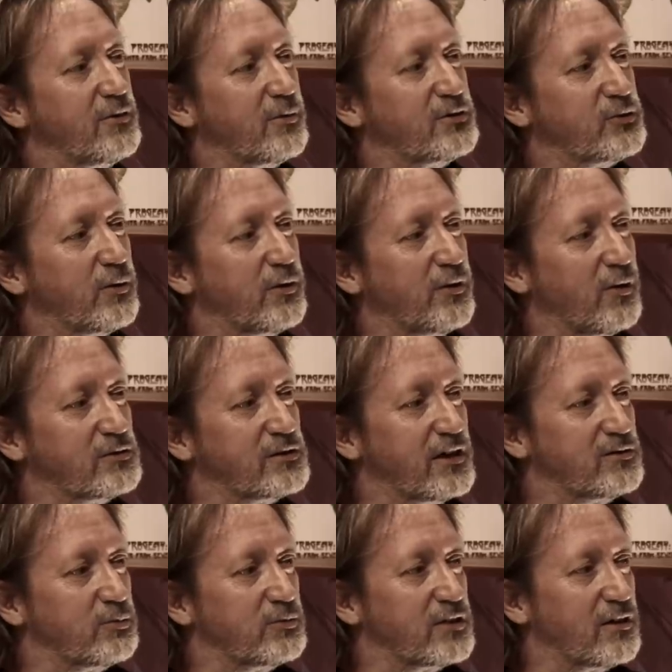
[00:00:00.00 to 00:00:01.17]
sequencer in those
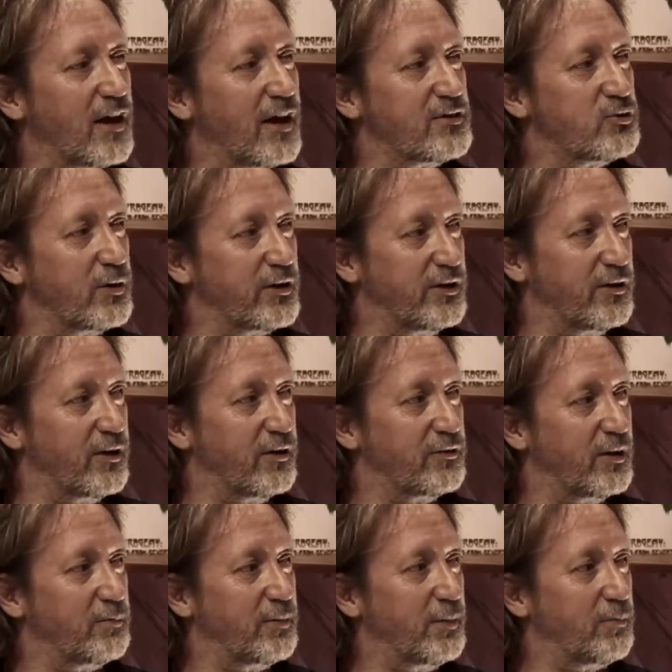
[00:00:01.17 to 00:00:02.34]
days was a lot trickier
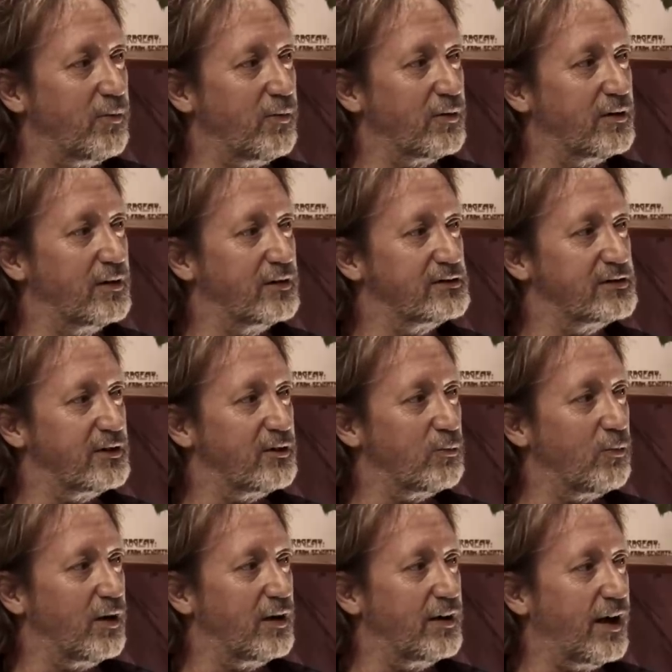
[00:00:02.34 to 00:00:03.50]
than people consider
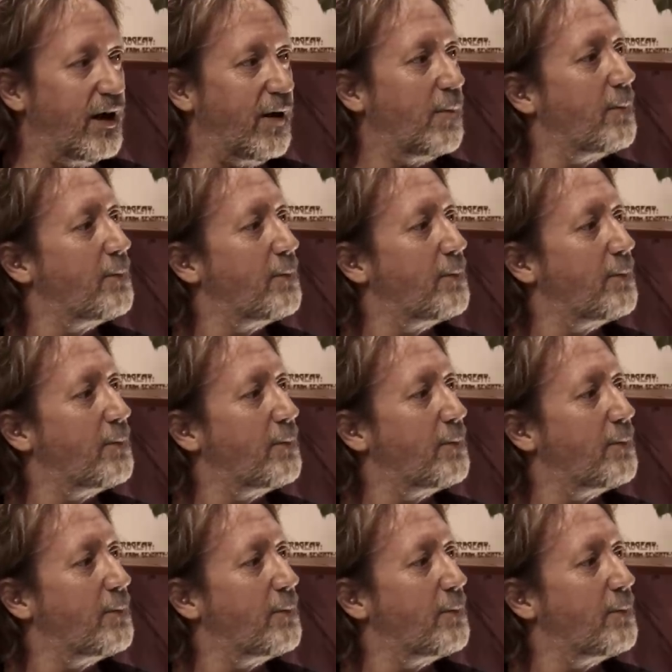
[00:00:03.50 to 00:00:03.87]
one now.